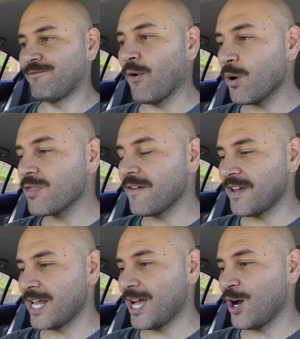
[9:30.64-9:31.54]
for the
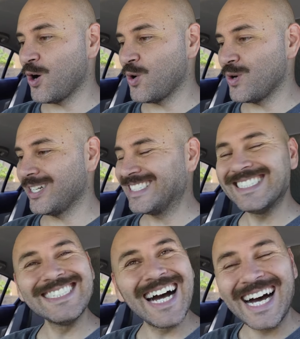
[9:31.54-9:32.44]
video.
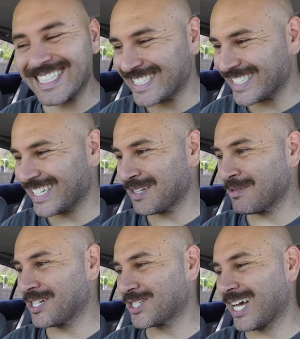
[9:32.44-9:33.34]
Not gonna
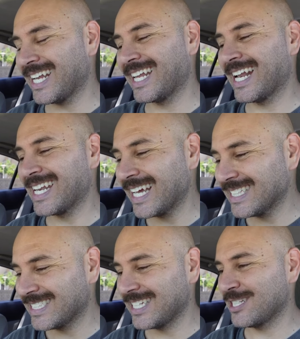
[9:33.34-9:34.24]
be shiny in a
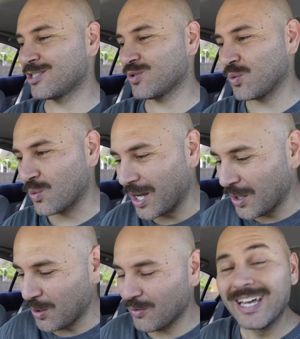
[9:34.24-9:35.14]

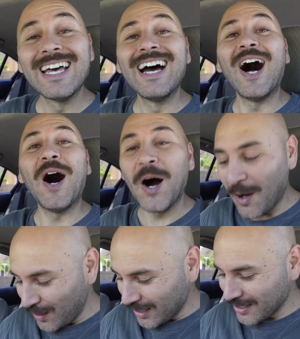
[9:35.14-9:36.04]
1912
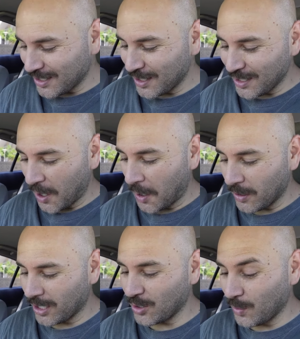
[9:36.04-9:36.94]
all good,
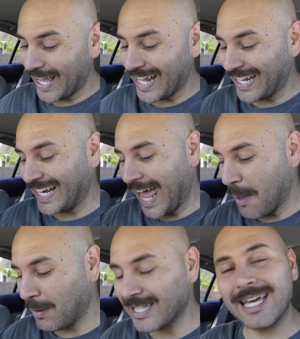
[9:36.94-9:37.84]
all good. We had an
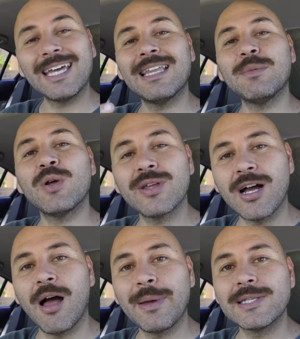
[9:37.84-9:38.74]
epic day. Again, let me know in the
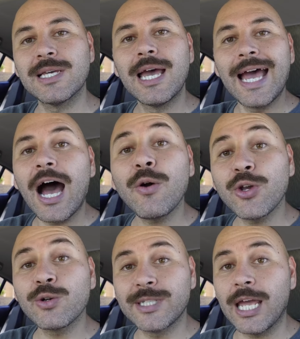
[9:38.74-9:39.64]
comments how
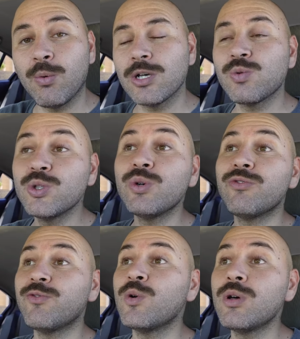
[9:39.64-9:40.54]
your day was. We'll do a
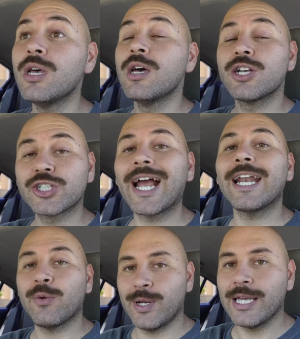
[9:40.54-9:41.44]
full
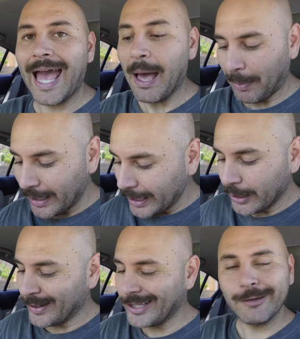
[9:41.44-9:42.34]
shiny recap in
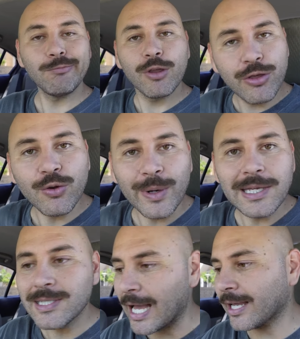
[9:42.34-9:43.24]
literally
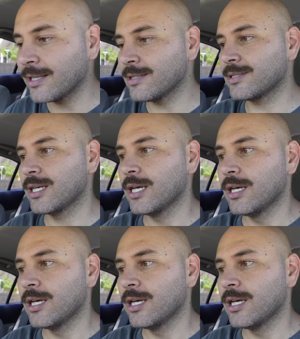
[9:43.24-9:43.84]
three seconds.